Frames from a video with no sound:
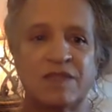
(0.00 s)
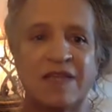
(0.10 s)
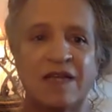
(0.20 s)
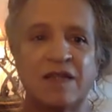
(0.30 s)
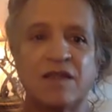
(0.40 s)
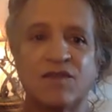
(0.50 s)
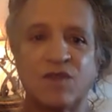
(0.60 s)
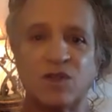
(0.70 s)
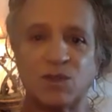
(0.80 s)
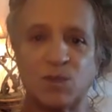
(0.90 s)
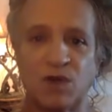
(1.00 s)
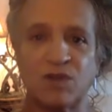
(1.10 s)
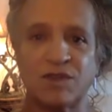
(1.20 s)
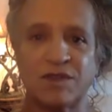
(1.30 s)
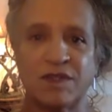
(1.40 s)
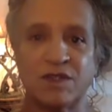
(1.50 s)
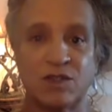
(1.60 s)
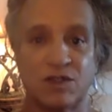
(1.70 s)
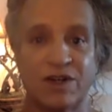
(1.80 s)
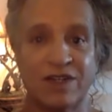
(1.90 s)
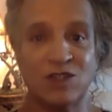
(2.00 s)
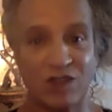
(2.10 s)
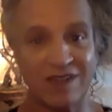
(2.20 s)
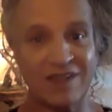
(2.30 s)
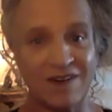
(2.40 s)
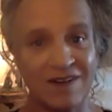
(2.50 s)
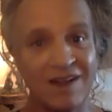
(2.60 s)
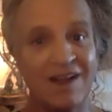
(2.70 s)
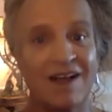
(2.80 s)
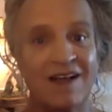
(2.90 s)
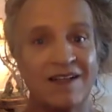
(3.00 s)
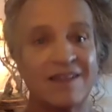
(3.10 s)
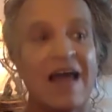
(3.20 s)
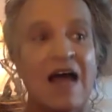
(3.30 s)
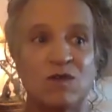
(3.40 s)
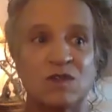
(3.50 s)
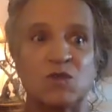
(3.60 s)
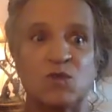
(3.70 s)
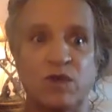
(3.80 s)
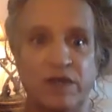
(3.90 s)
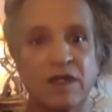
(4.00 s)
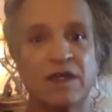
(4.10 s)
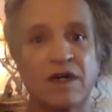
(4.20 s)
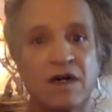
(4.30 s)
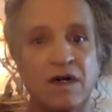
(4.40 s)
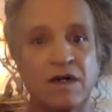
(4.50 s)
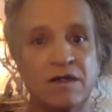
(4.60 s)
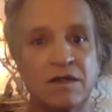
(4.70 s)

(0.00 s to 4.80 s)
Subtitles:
Telling the first person that you're transgender, that was really hard,